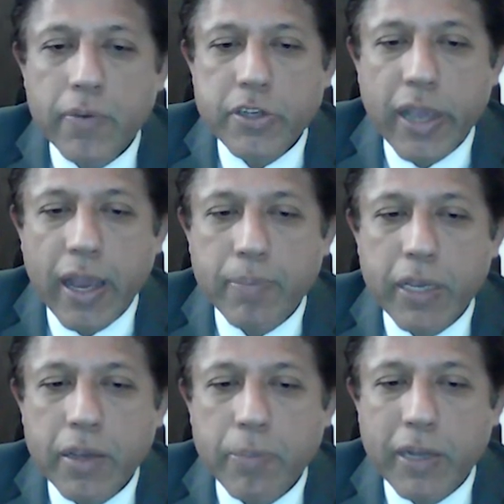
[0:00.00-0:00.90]
which can
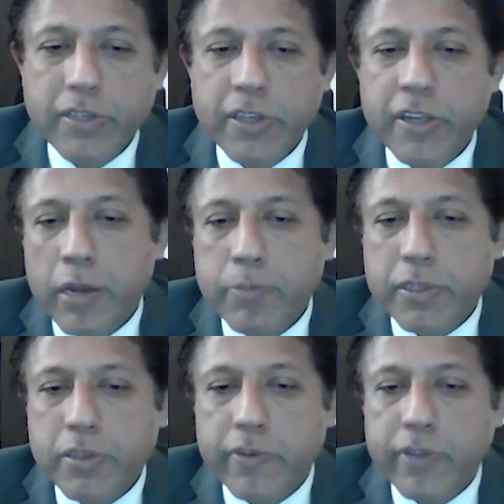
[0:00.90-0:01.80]
be present in
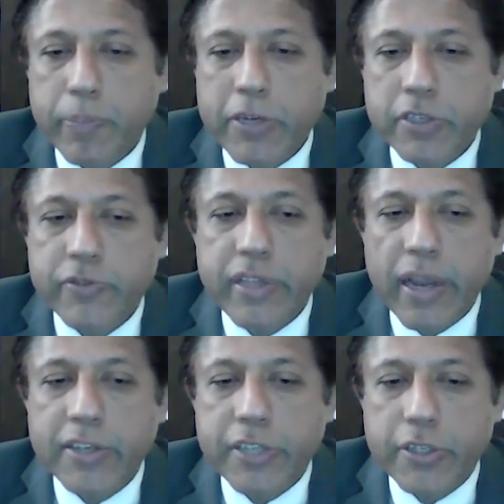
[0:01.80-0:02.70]
10% of the patients with
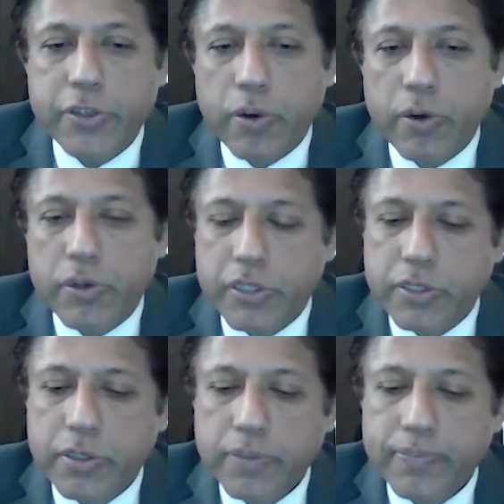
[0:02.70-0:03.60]
end-stage sarcoidosis.